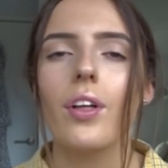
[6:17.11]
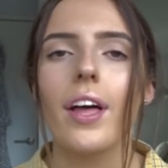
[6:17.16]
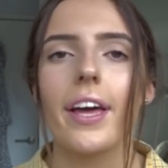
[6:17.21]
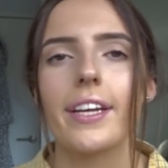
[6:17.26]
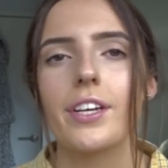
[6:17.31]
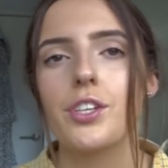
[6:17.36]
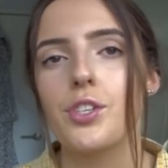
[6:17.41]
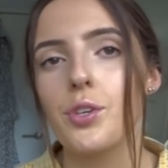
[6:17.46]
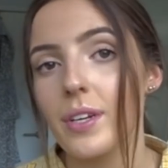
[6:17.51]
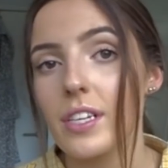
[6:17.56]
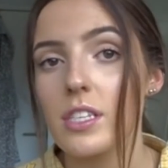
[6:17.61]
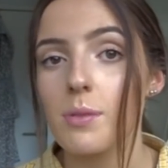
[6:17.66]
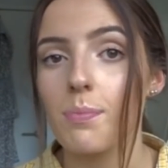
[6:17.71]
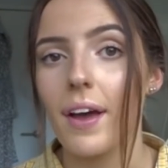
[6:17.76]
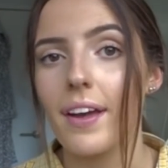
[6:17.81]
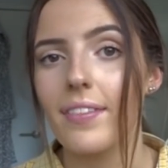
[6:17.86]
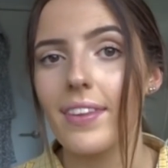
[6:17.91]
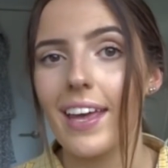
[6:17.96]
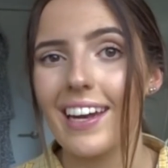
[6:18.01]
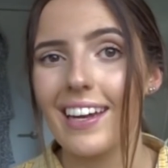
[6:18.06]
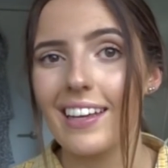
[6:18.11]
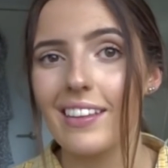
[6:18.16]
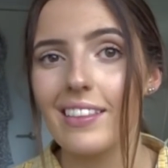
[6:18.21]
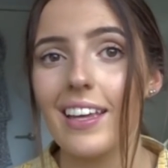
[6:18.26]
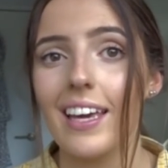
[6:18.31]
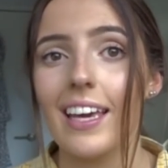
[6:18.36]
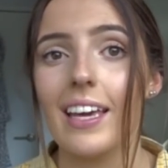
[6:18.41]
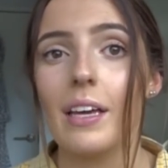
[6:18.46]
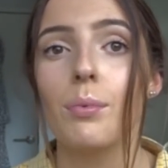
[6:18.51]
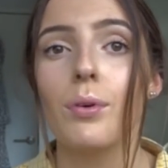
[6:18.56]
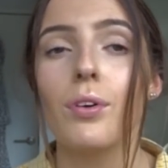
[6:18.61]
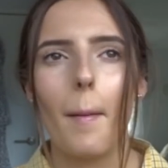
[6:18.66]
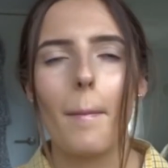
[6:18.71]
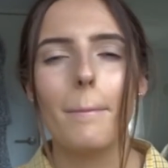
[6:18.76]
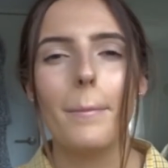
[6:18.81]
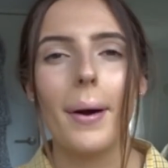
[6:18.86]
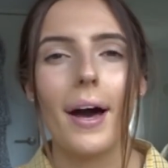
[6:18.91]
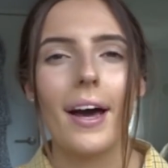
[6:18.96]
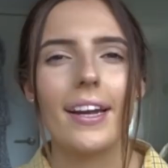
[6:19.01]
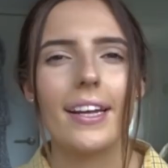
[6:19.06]
And I do explain that in the ebook,
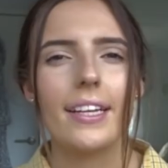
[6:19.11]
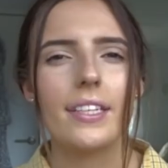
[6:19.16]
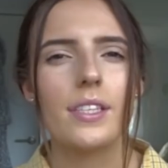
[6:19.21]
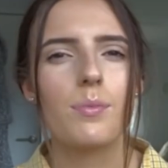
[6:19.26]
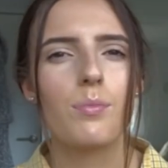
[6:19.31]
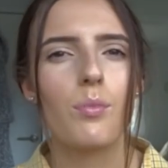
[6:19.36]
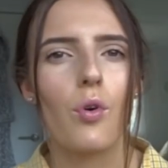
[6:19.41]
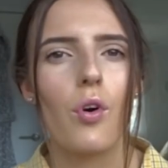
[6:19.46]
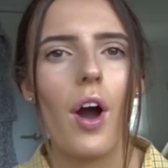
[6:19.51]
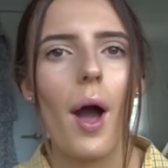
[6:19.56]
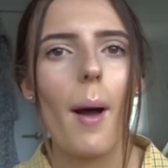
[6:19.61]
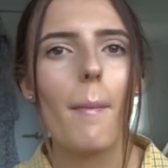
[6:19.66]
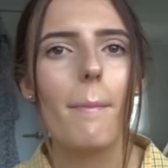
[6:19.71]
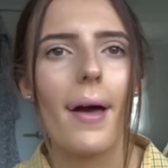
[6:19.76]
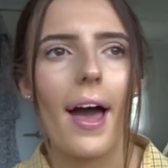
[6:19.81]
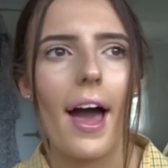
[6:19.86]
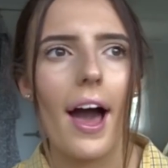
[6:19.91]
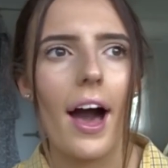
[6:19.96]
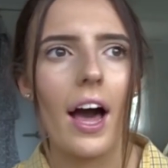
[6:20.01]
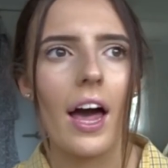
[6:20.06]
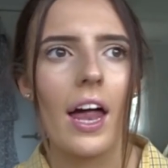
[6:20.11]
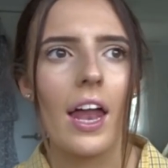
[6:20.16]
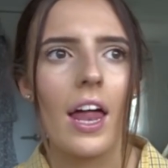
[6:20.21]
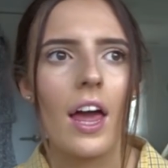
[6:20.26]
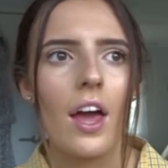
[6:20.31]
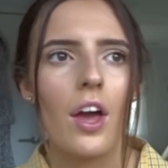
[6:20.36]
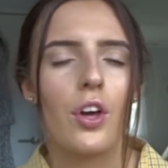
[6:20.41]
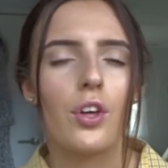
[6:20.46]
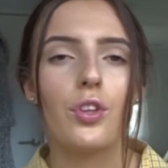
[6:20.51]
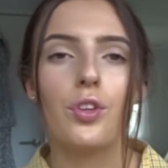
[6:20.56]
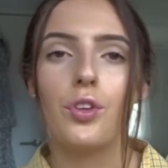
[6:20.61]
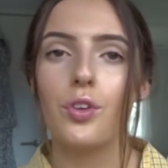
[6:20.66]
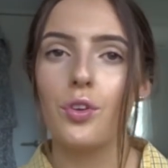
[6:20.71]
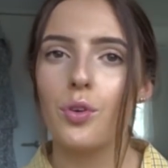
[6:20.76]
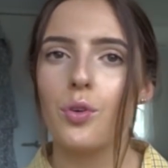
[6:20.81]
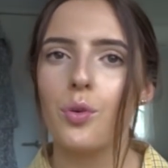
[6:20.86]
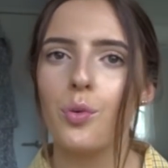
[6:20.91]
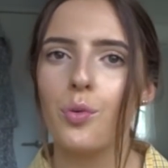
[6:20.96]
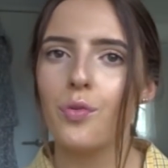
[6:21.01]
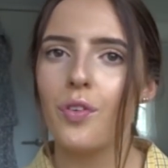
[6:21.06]
but it's more about
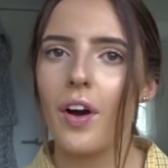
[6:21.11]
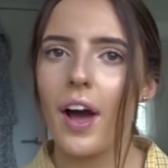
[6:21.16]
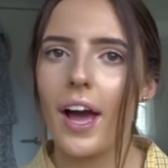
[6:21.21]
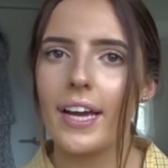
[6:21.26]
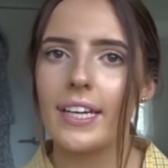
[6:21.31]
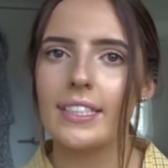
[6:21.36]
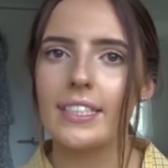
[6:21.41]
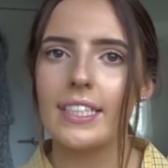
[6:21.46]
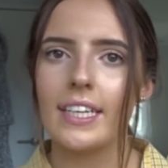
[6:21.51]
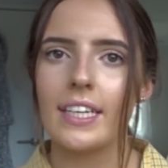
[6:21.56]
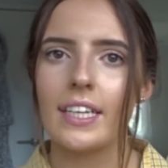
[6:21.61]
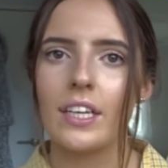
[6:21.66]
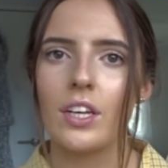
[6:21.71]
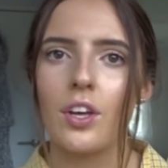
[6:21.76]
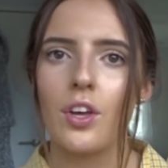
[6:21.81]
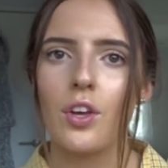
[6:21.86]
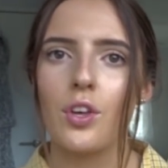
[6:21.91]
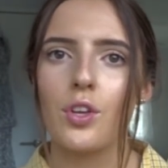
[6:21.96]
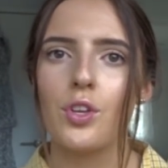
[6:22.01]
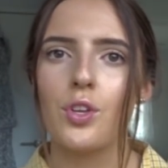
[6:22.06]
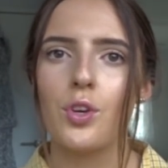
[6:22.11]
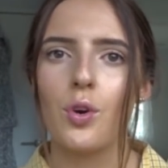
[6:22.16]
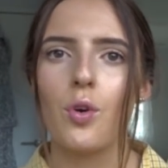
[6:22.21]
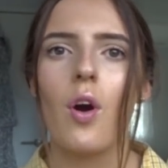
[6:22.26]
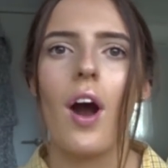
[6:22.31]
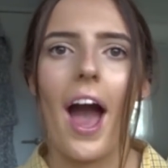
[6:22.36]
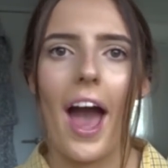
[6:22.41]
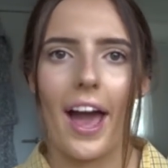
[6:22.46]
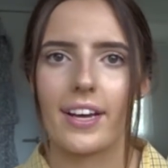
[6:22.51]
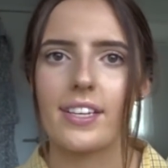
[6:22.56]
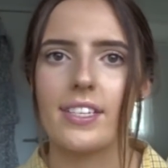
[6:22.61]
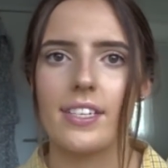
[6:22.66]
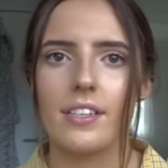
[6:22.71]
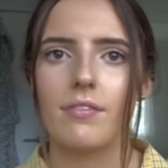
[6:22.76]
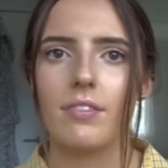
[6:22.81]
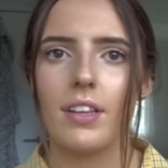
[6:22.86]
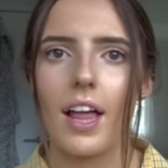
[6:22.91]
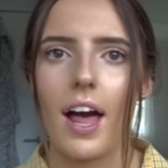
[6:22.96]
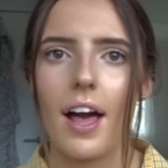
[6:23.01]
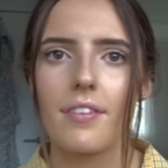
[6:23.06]
you finding your
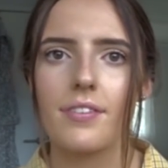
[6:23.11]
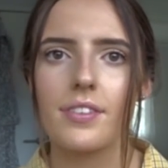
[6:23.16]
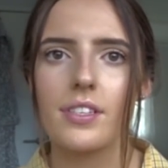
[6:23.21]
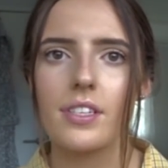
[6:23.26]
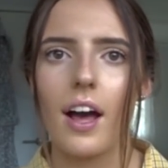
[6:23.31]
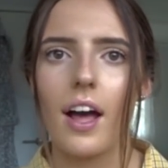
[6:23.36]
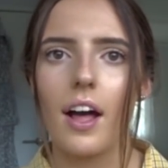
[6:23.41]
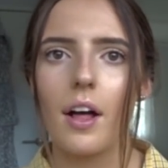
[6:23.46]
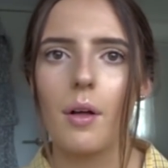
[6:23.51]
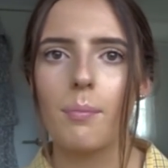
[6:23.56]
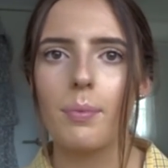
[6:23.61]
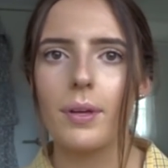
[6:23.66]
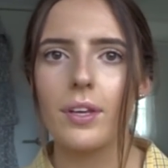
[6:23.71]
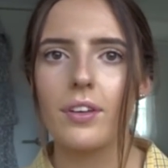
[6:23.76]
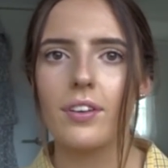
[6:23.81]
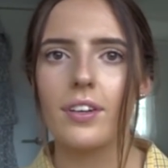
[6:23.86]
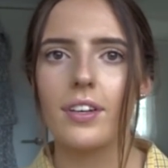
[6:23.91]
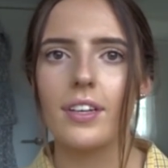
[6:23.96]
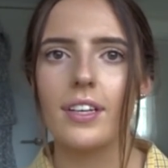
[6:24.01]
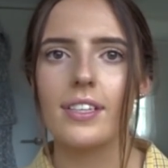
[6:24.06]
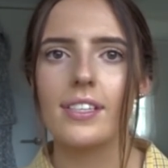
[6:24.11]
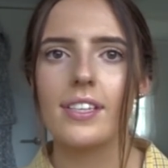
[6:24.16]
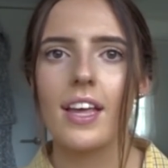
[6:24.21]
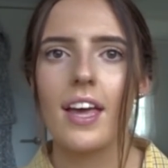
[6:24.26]
active lifestyle, because